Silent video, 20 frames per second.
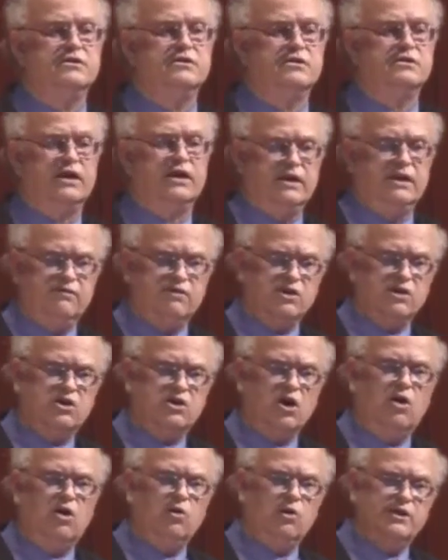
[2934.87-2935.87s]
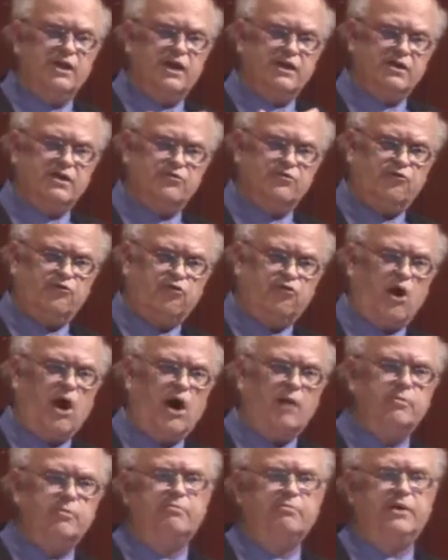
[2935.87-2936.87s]
They can even go and they can
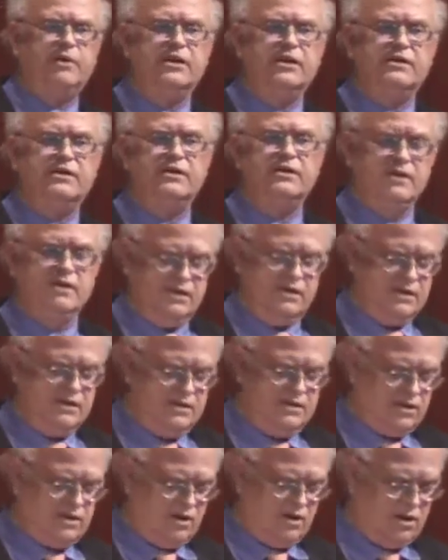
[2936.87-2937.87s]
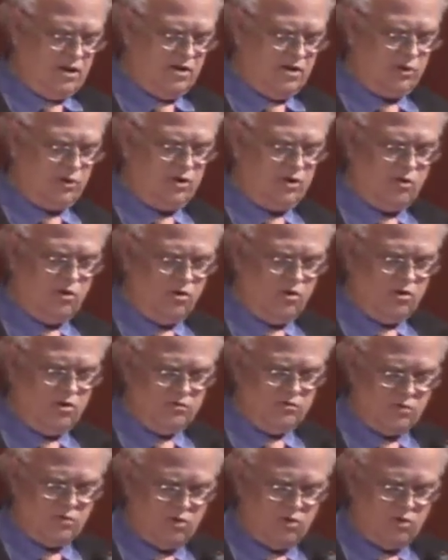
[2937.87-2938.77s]
throb a bit in the hardware or,